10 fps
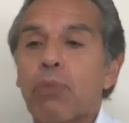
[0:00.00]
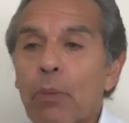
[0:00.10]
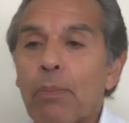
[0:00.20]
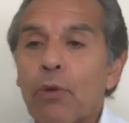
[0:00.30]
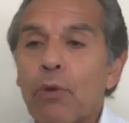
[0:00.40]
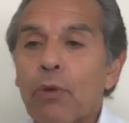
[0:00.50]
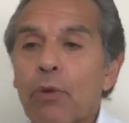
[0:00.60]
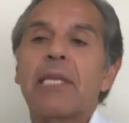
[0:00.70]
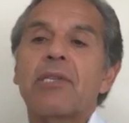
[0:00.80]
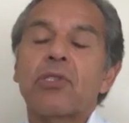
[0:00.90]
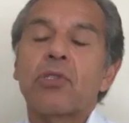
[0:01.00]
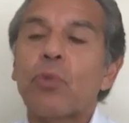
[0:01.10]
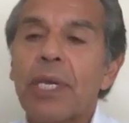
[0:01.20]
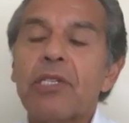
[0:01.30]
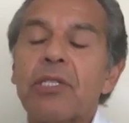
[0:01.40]
purple states,
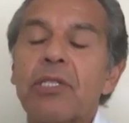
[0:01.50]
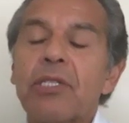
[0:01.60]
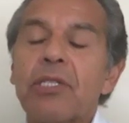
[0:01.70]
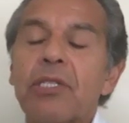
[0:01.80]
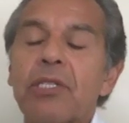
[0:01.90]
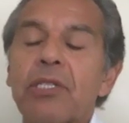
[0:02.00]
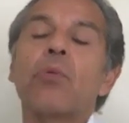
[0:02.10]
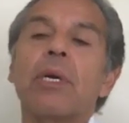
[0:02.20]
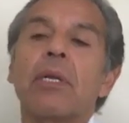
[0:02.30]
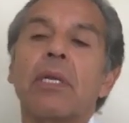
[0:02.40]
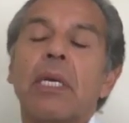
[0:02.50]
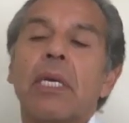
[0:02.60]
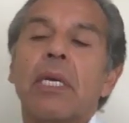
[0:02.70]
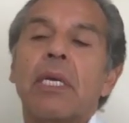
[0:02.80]
swing states, if you will,